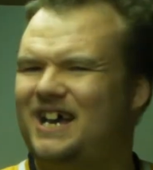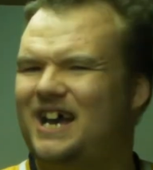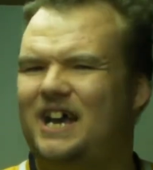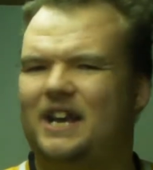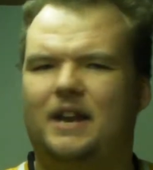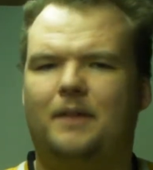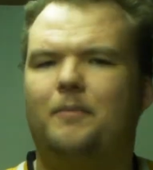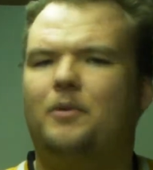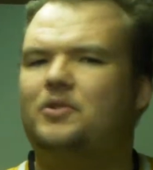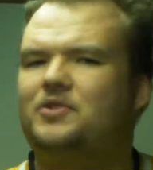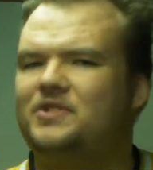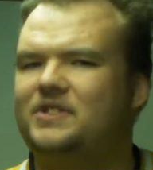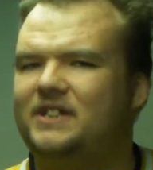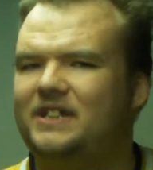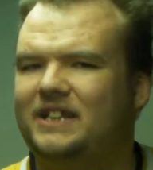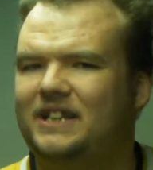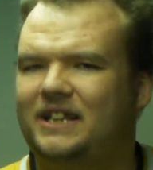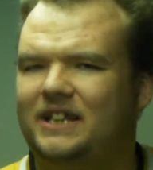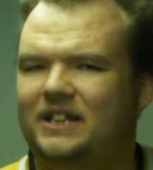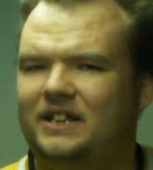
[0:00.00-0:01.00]
and I mostly
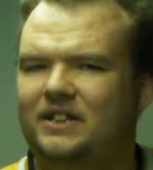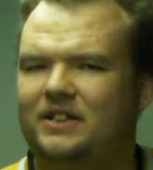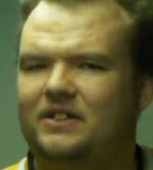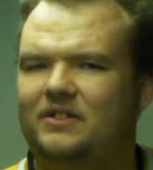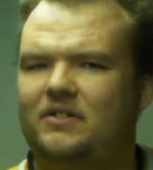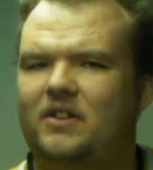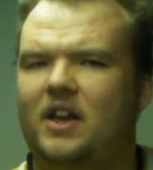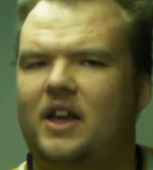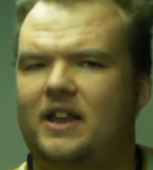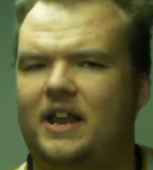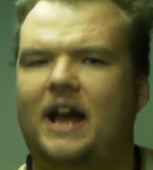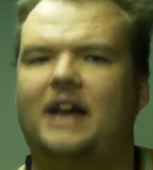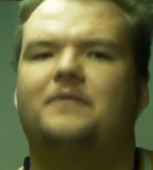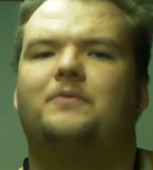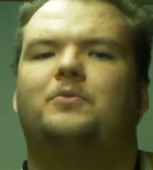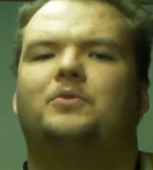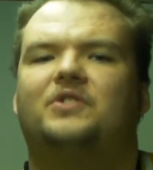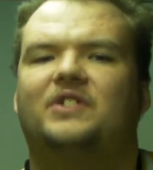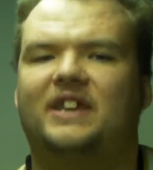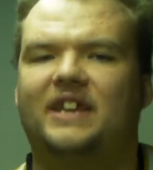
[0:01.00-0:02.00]
need, and I
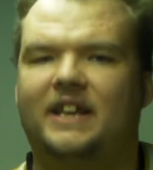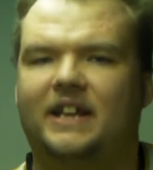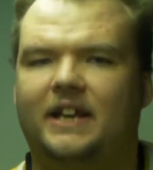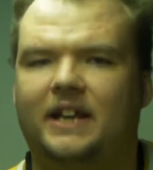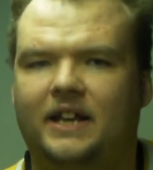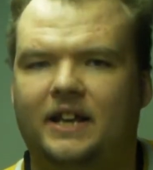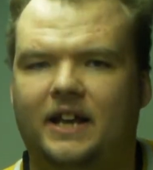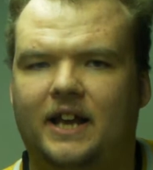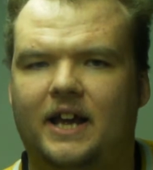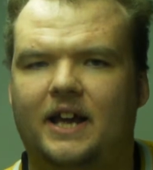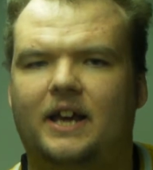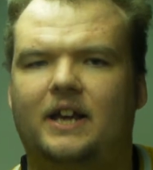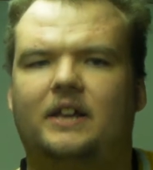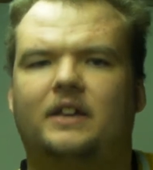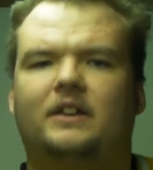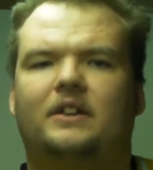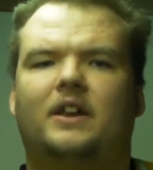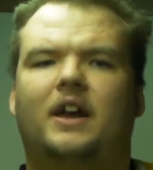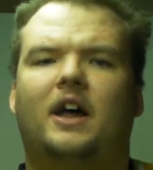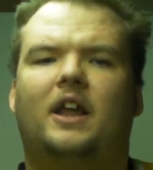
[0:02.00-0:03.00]
was in it,
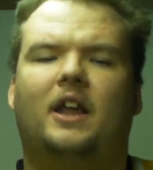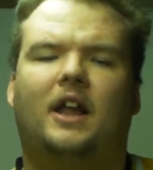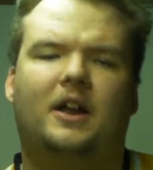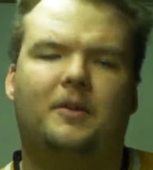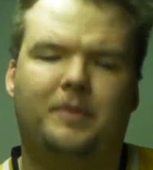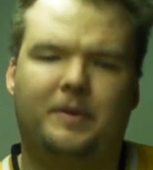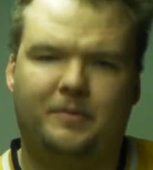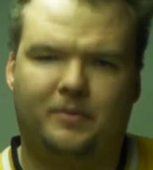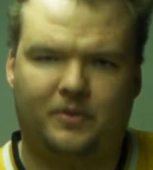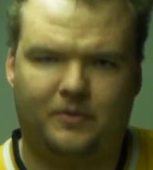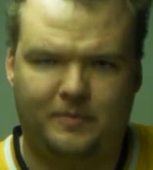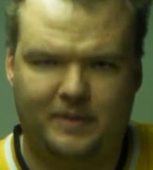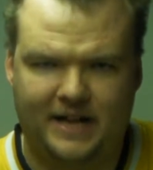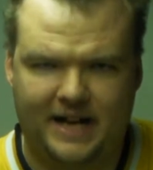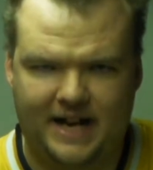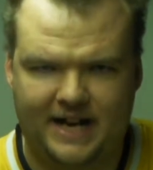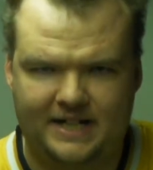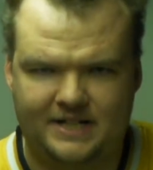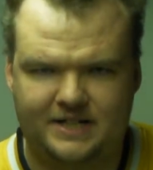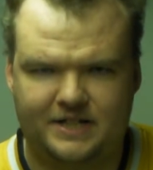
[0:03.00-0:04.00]
and a lot of people have been
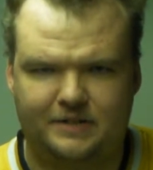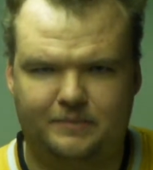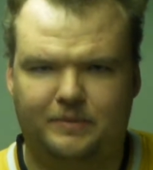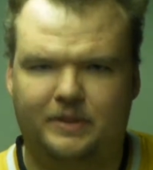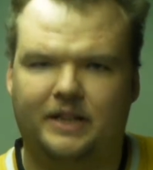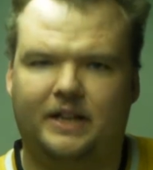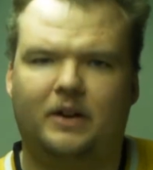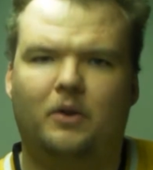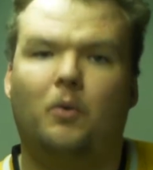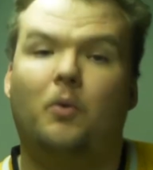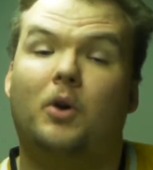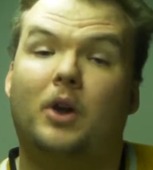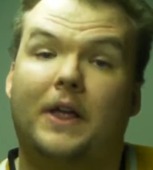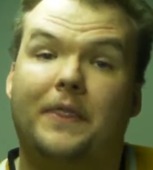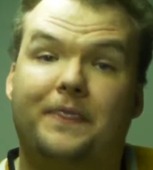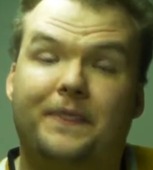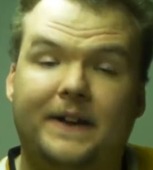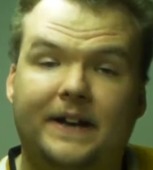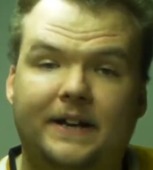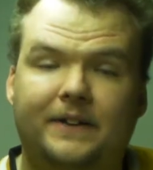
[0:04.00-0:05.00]
asking me what I
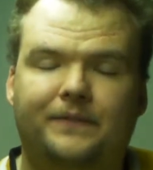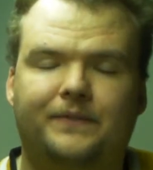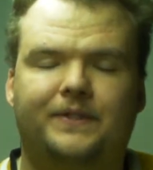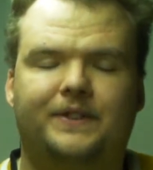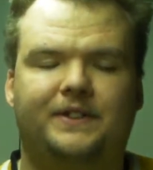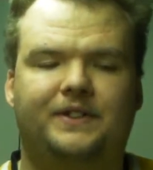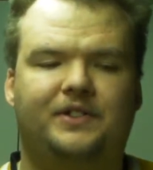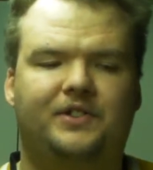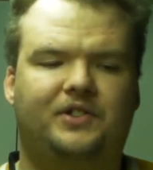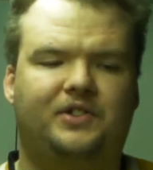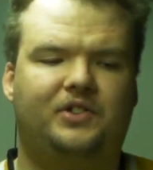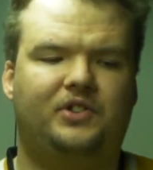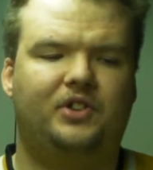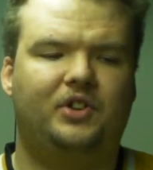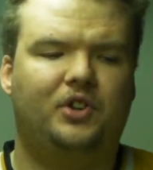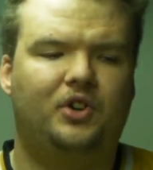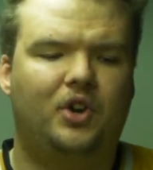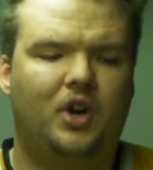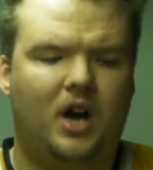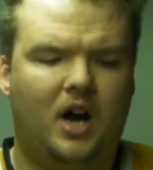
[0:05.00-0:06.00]
think of this.
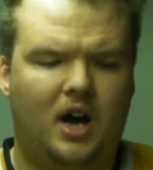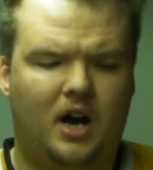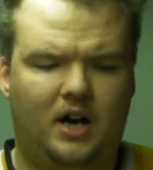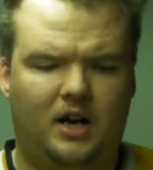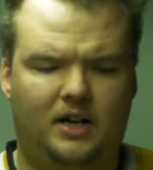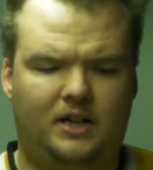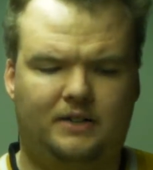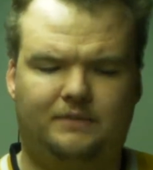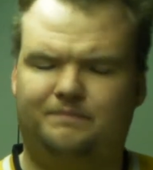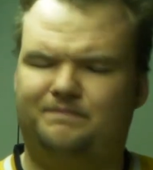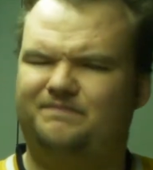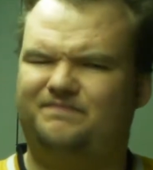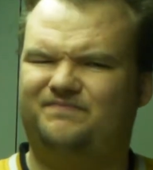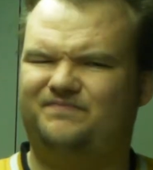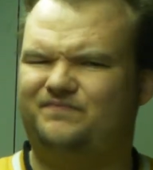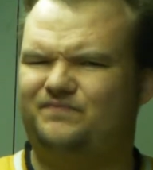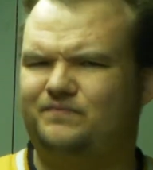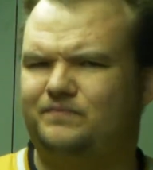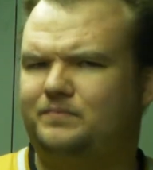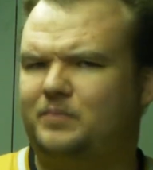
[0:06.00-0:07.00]
Uh,
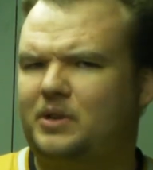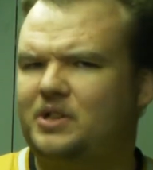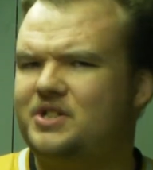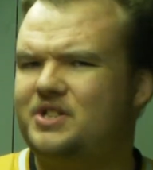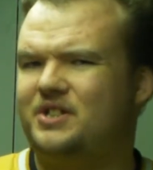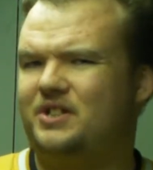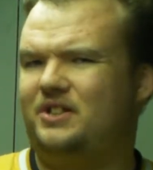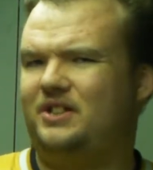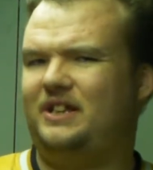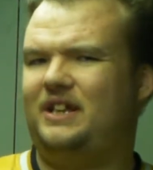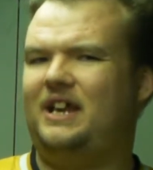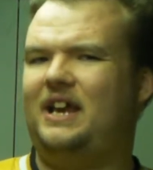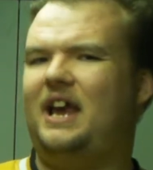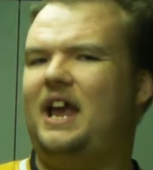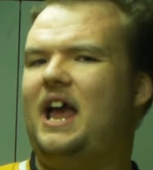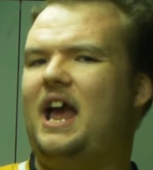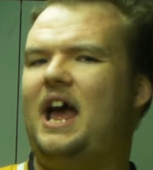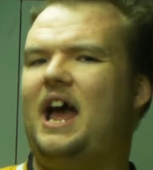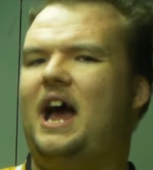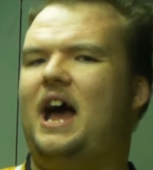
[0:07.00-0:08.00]
personally,
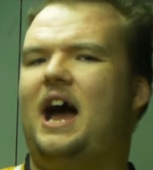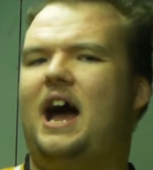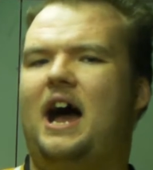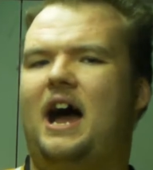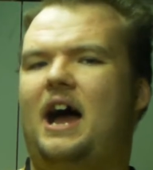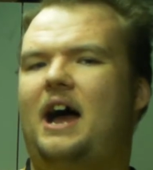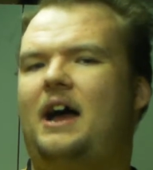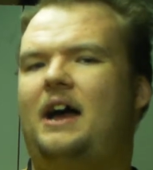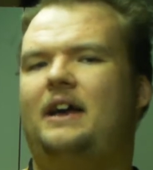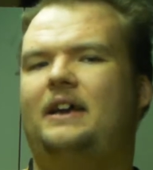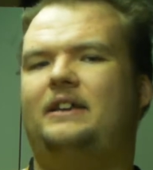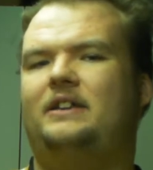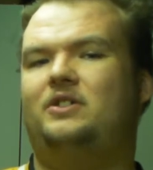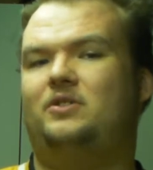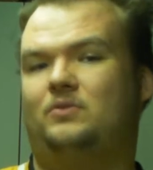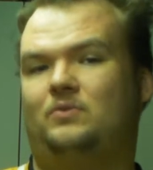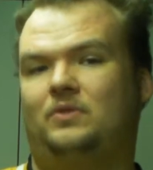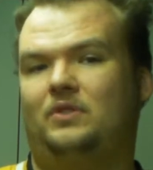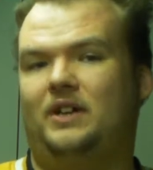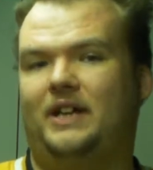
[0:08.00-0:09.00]
I
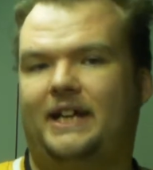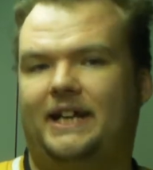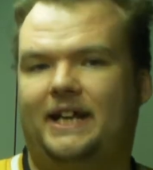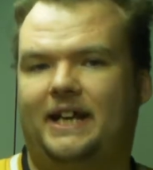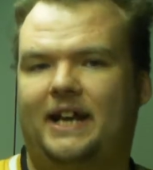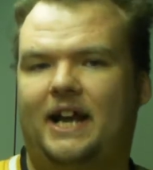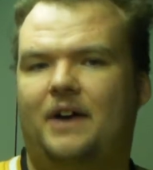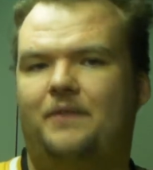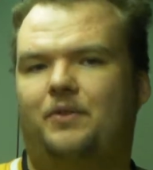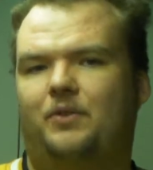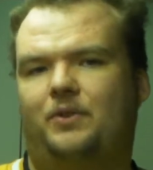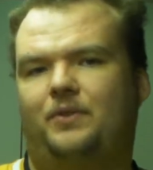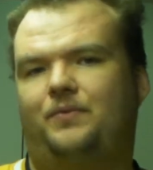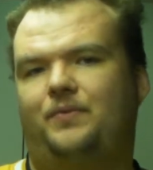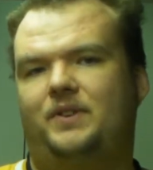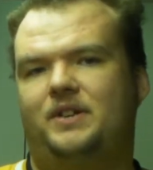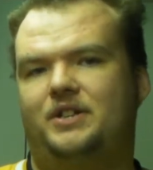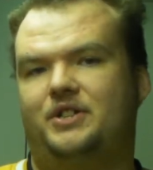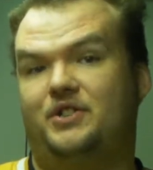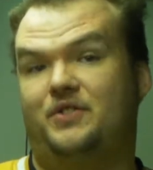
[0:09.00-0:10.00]
don't like it. I've only
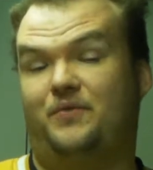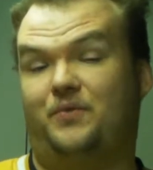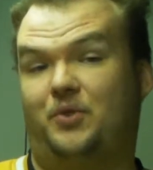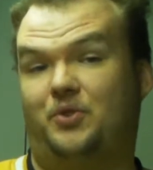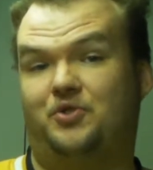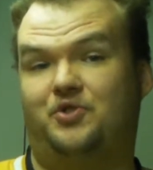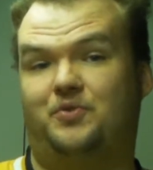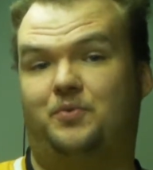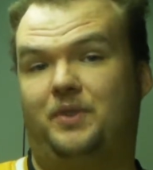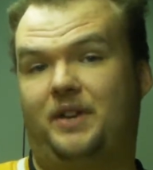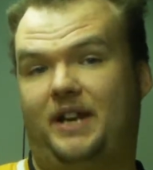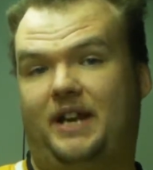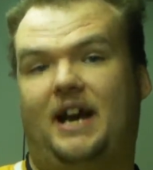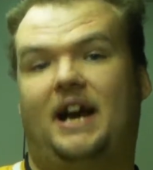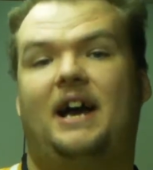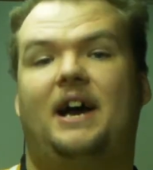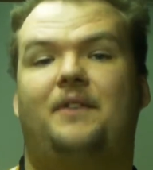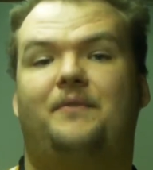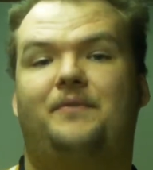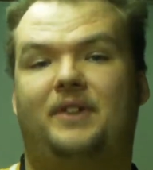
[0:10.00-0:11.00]
finished the first week.
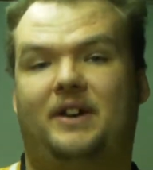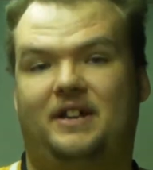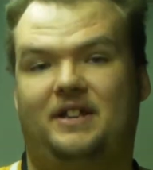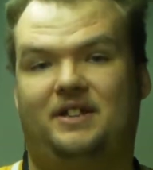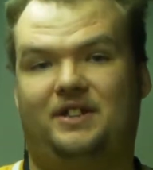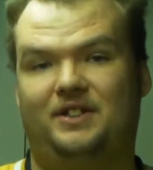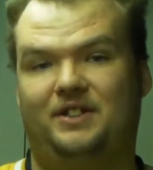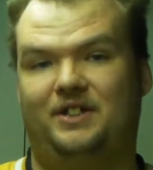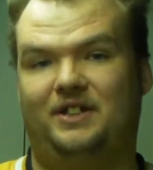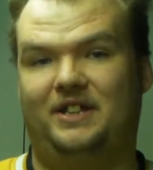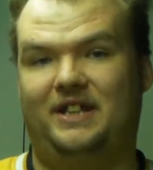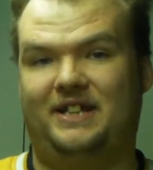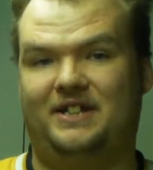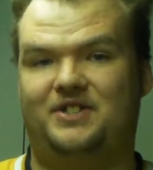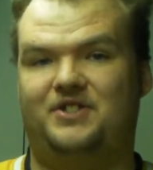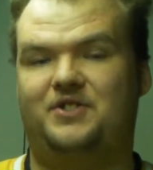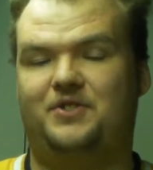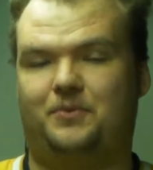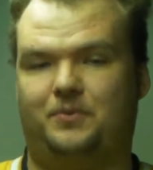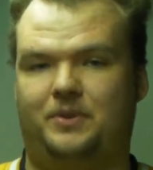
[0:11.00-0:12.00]
I have not done the
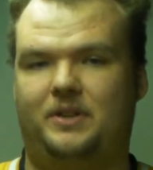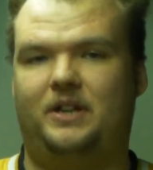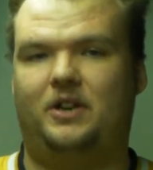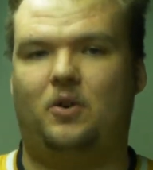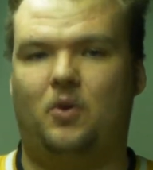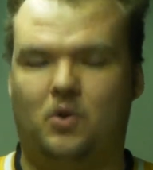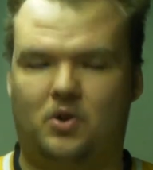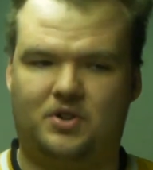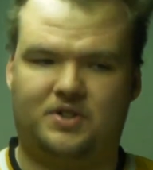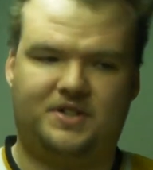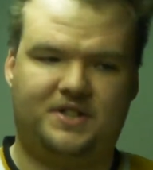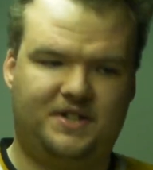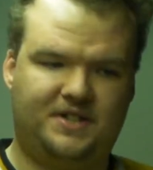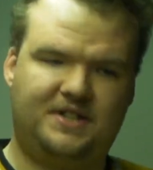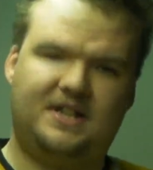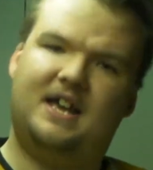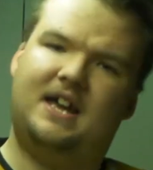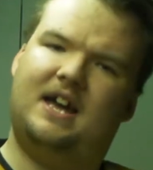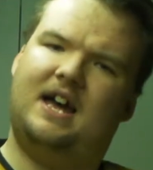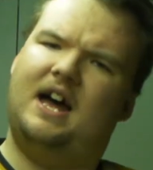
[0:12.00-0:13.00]
next three
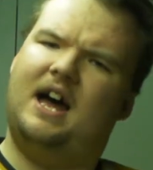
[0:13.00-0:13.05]
courses.